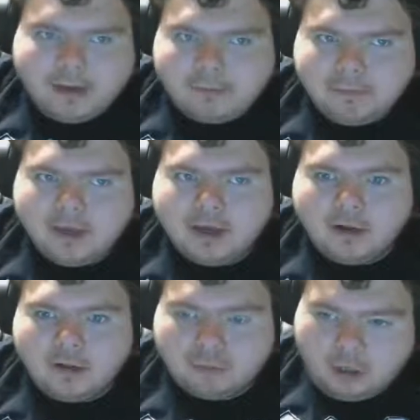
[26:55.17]
I played a
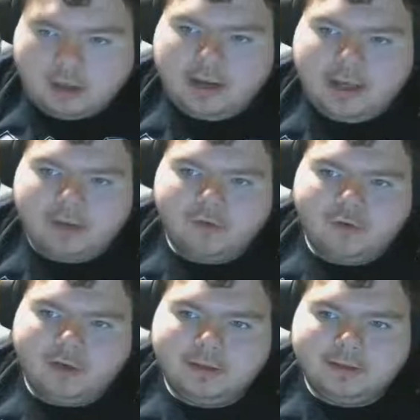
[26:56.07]
lot,
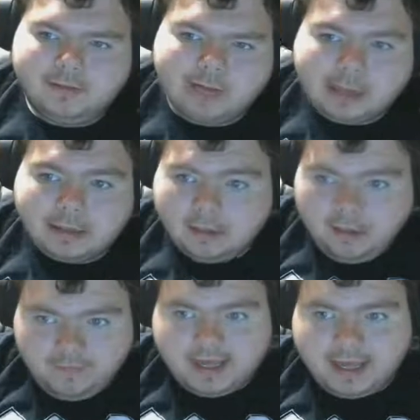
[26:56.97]
actually. I
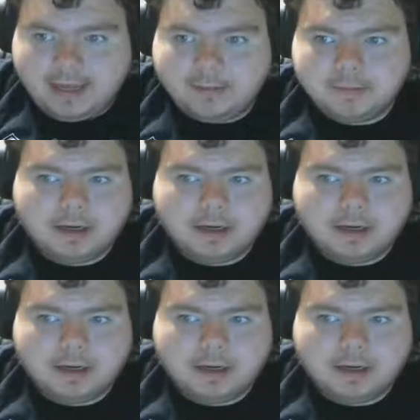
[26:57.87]
love the game.